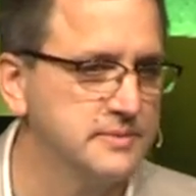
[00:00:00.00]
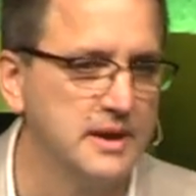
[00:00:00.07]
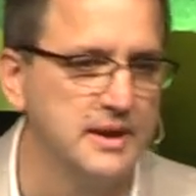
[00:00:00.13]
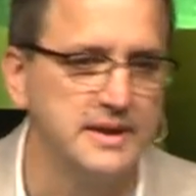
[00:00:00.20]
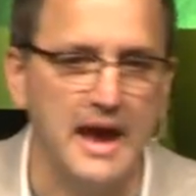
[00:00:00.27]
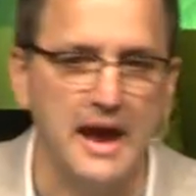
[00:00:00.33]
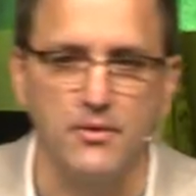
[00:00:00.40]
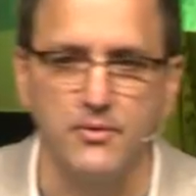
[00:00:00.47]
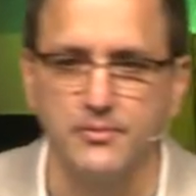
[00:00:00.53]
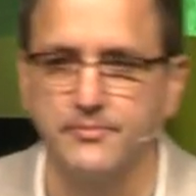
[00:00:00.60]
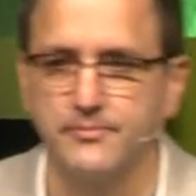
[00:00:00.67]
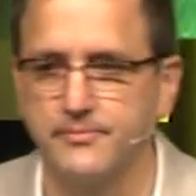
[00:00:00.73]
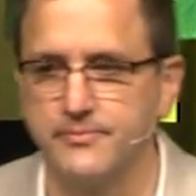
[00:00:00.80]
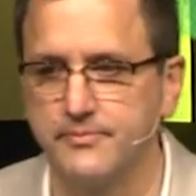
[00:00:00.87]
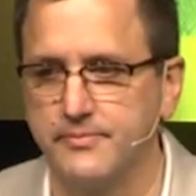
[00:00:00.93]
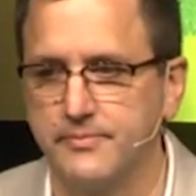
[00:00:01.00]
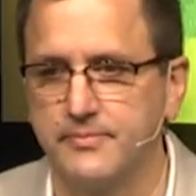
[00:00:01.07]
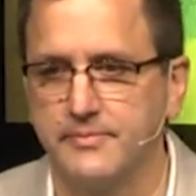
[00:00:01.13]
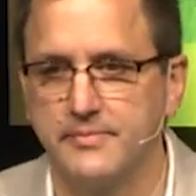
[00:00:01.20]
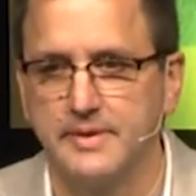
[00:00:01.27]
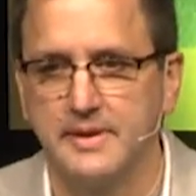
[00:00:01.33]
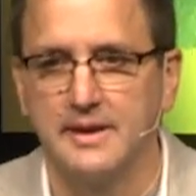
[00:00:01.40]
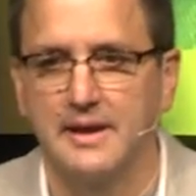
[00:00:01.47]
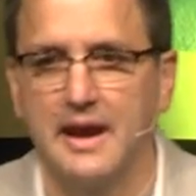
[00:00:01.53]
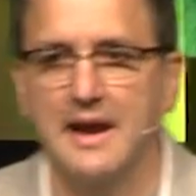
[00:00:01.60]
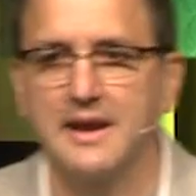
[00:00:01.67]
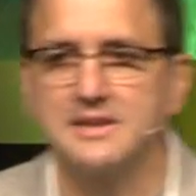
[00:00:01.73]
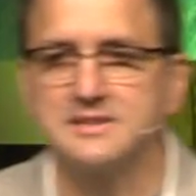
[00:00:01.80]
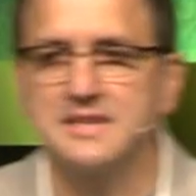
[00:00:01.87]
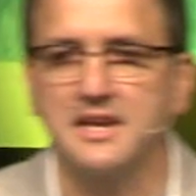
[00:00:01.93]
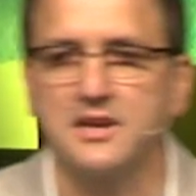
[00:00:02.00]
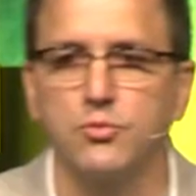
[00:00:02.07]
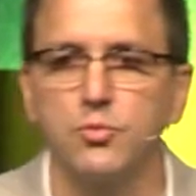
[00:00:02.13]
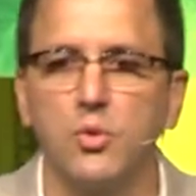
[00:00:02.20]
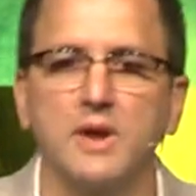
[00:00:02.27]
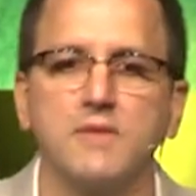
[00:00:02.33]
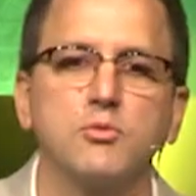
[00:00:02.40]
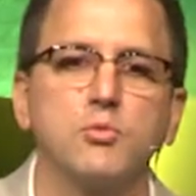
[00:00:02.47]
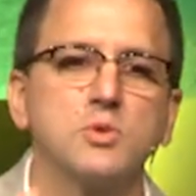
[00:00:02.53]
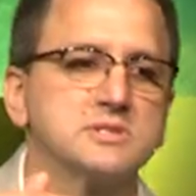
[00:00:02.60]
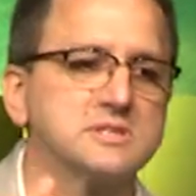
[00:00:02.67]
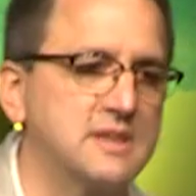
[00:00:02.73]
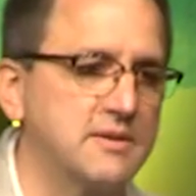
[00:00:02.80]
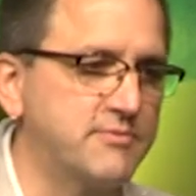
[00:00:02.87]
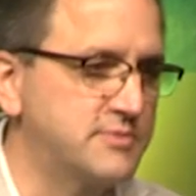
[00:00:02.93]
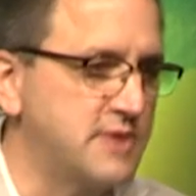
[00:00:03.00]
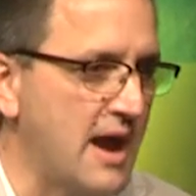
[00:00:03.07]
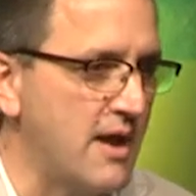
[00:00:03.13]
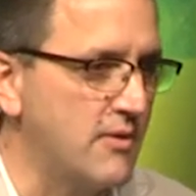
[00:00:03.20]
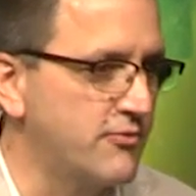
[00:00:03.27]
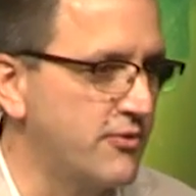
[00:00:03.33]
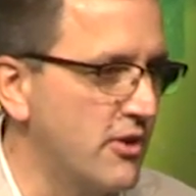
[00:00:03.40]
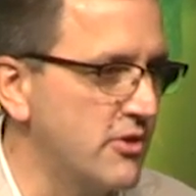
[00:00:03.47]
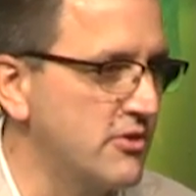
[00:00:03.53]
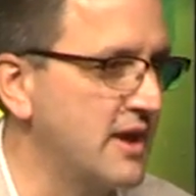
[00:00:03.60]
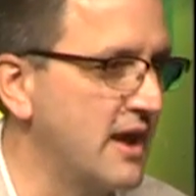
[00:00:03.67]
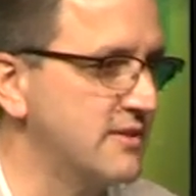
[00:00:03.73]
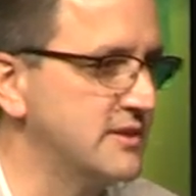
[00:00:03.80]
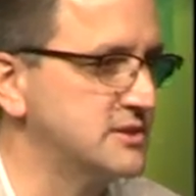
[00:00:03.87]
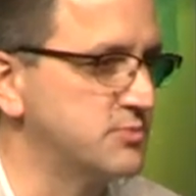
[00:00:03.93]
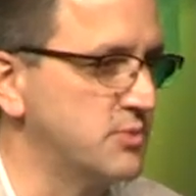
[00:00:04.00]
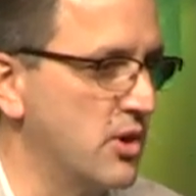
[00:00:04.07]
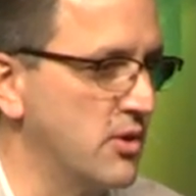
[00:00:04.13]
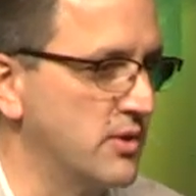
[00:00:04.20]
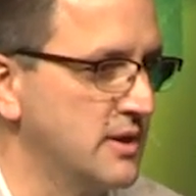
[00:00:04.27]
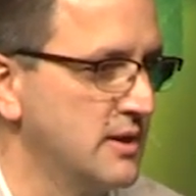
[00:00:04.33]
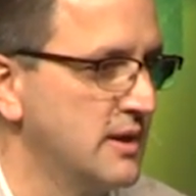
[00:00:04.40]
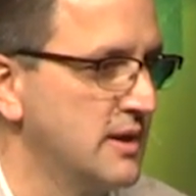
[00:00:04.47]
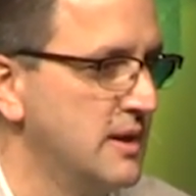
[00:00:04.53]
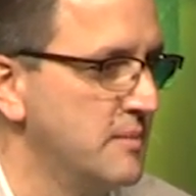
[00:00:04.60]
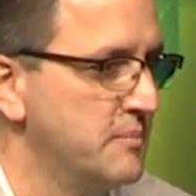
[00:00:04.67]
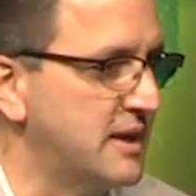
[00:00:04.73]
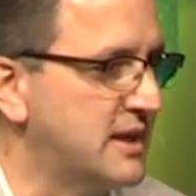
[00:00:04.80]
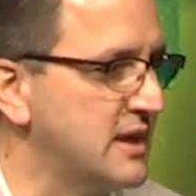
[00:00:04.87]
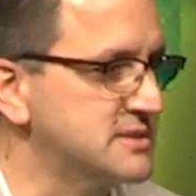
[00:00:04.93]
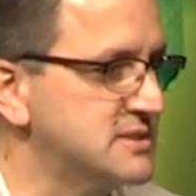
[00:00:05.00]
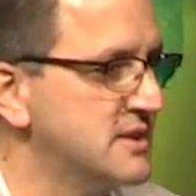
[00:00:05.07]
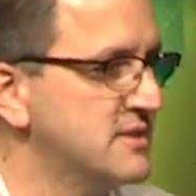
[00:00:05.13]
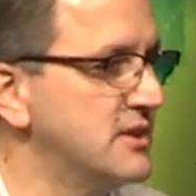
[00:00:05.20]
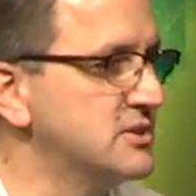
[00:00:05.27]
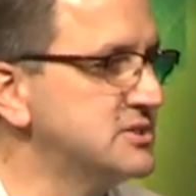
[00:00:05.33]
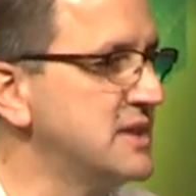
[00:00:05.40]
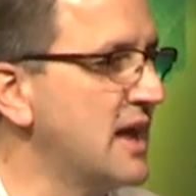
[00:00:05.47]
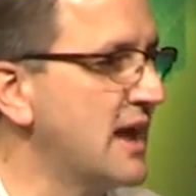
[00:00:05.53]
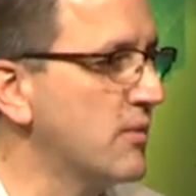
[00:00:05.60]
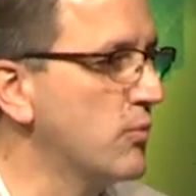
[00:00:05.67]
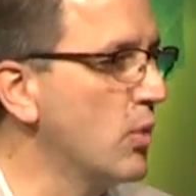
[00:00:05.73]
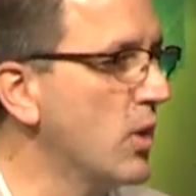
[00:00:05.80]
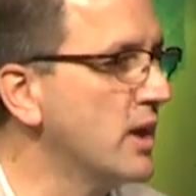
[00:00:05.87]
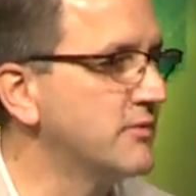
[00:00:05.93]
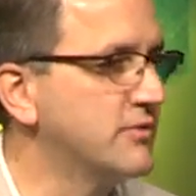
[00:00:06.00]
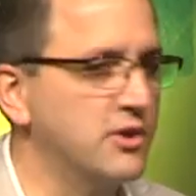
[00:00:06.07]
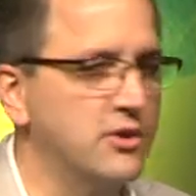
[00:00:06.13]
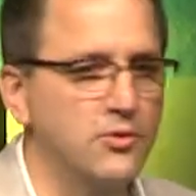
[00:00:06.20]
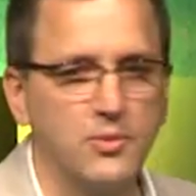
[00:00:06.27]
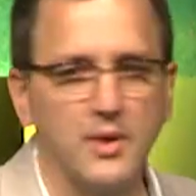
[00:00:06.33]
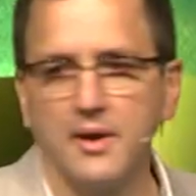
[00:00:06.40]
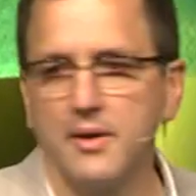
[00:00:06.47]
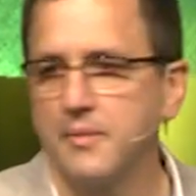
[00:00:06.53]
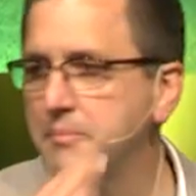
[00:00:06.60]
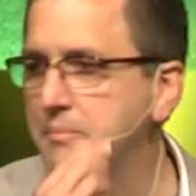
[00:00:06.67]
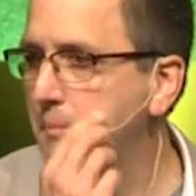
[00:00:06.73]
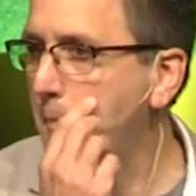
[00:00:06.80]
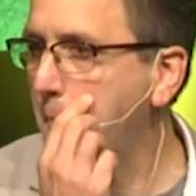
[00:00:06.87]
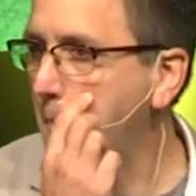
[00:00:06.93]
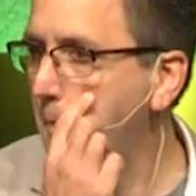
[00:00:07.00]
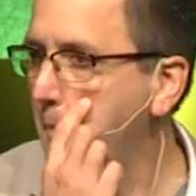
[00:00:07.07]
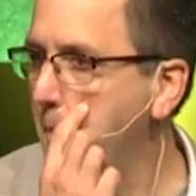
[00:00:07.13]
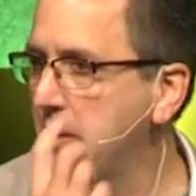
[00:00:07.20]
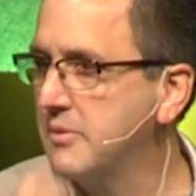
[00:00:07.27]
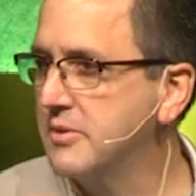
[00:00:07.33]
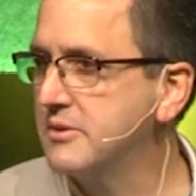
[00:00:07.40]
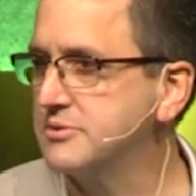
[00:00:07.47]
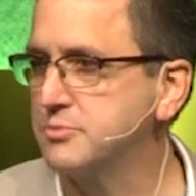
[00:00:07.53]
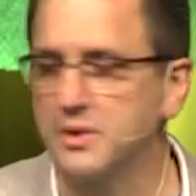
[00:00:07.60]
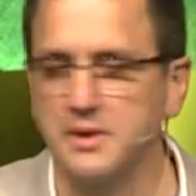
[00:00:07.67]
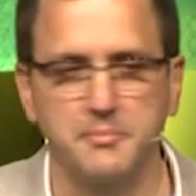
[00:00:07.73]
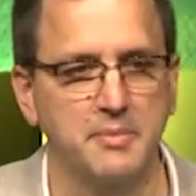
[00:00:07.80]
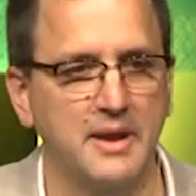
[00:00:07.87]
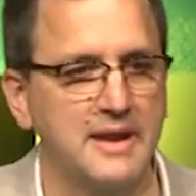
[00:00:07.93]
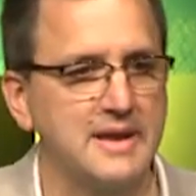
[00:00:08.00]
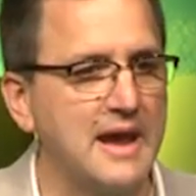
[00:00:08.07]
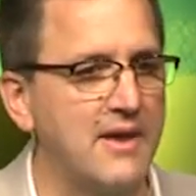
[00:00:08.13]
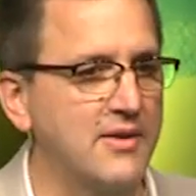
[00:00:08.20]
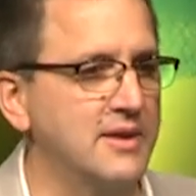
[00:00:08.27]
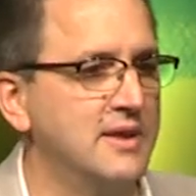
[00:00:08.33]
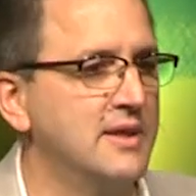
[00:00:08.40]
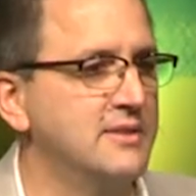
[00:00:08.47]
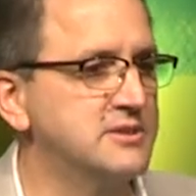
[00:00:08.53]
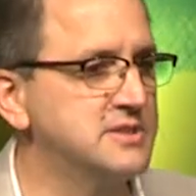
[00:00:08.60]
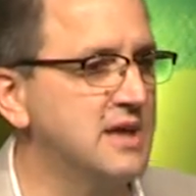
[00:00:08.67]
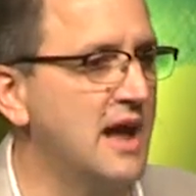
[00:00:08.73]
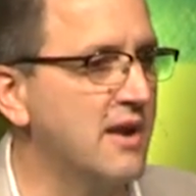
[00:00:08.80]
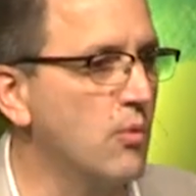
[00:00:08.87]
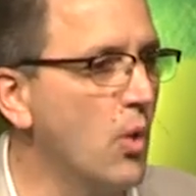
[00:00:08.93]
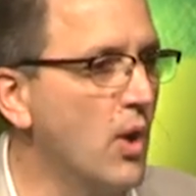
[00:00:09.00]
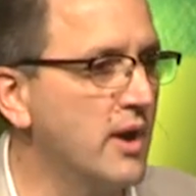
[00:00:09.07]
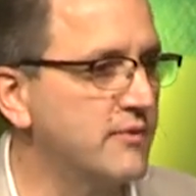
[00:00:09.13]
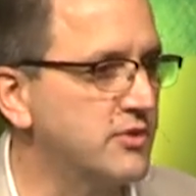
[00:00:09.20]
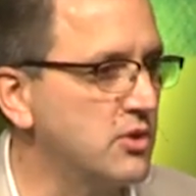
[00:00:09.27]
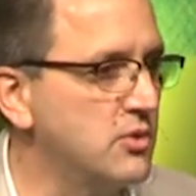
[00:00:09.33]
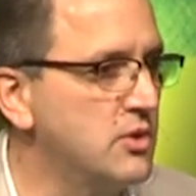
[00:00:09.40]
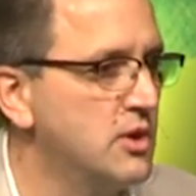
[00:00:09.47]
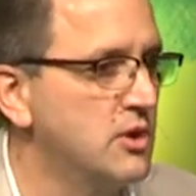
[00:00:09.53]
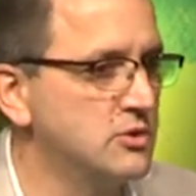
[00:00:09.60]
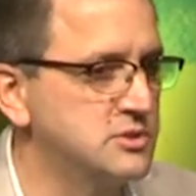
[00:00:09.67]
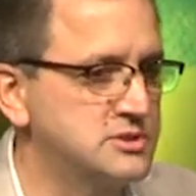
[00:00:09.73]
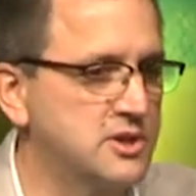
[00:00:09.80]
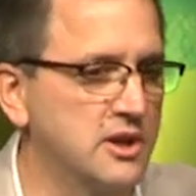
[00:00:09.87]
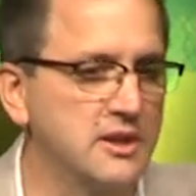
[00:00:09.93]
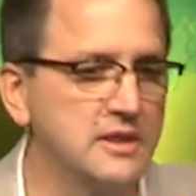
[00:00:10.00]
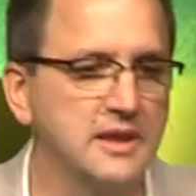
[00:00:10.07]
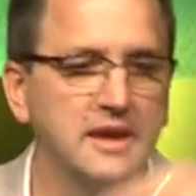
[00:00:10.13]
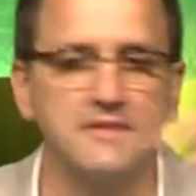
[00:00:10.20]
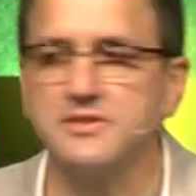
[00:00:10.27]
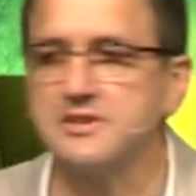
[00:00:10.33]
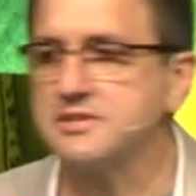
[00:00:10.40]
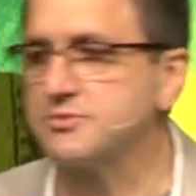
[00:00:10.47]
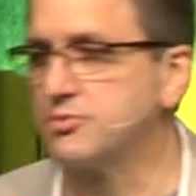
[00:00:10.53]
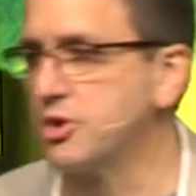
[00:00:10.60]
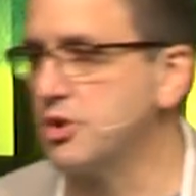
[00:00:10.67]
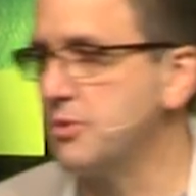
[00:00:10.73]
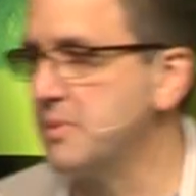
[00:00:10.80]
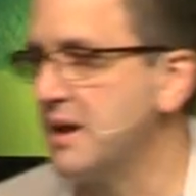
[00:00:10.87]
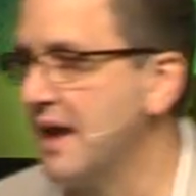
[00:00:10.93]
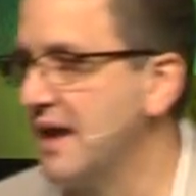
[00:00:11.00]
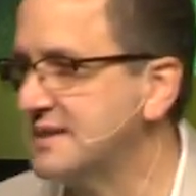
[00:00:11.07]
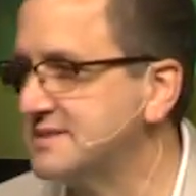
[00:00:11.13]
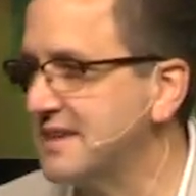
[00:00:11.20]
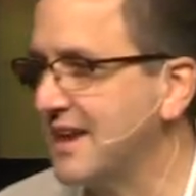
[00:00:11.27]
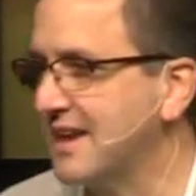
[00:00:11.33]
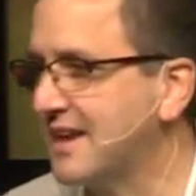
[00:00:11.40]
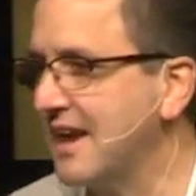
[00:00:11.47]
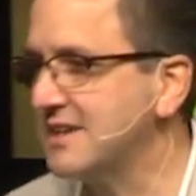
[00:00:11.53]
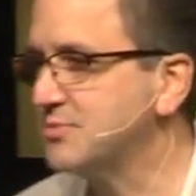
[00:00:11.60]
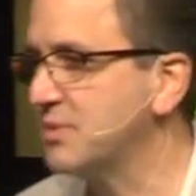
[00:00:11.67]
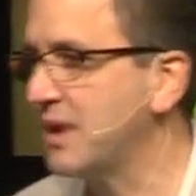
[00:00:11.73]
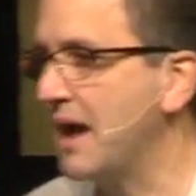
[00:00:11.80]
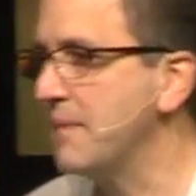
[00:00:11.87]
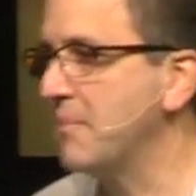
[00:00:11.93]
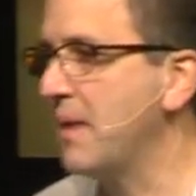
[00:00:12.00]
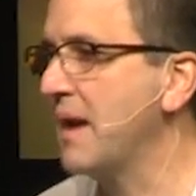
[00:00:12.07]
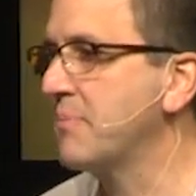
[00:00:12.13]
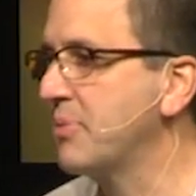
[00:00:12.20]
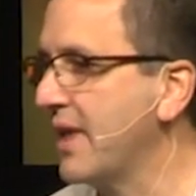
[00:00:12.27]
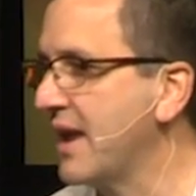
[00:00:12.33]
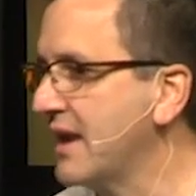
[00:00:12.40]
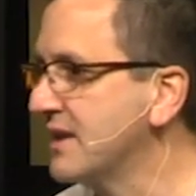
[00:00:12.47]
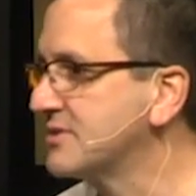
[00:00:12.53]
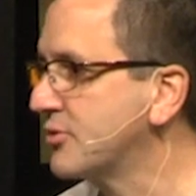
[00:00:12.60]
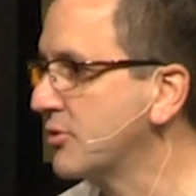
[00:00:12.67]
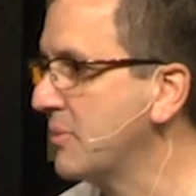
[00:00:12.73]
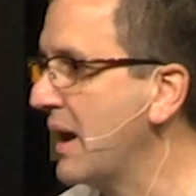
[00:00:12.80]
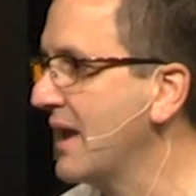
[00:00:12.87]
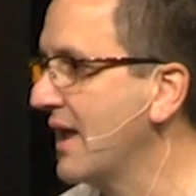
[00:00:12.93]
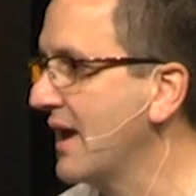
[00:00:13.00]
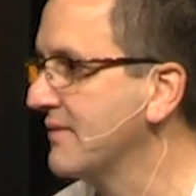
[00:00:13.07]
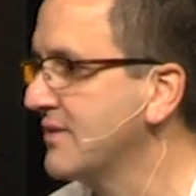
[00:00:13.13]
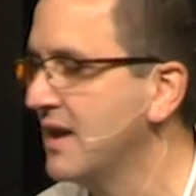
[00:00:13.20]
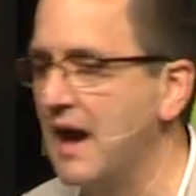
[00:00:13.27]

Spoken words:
Now, I'm going to take you even one step farther down this road, because there's not a one of you, well, maybe there's one, but I doubt it. There's not a one of you who's going to leave this room and say, guess what my plan is for my life?